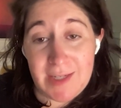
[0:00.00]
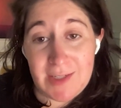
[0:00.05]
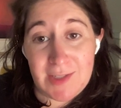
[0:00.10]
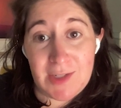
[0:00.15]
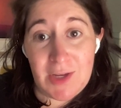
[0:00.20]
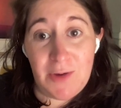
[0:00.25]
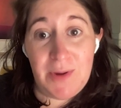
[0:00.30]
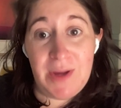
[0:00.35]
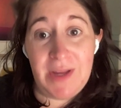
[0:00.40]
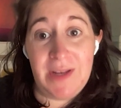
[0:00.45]

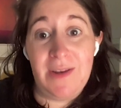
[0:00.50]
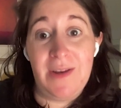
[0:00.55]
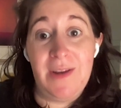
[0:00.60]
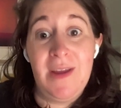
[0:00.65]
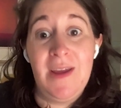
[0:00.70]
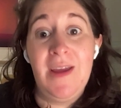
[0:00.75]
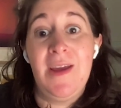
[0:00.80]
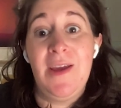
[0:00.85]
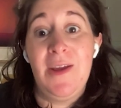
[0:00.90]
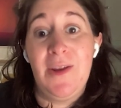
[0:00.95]
So in
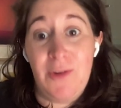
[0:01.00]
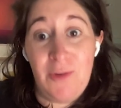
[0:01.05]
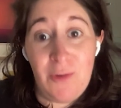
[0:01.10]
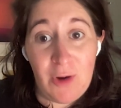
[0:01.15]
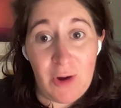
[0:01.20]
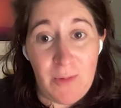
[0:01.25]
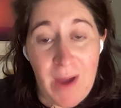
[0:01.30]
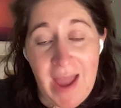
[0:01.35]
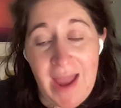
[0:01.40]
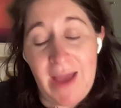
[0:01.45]

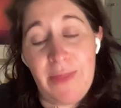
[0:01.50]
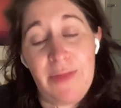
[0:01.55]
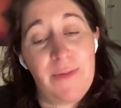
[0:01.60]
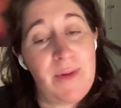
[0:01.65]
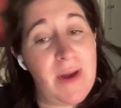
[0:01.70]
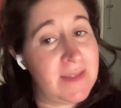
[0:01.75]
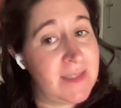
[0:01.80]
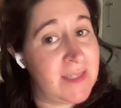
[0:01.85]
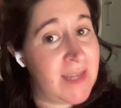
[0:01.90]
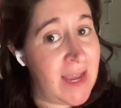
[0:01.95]
Norway and throughout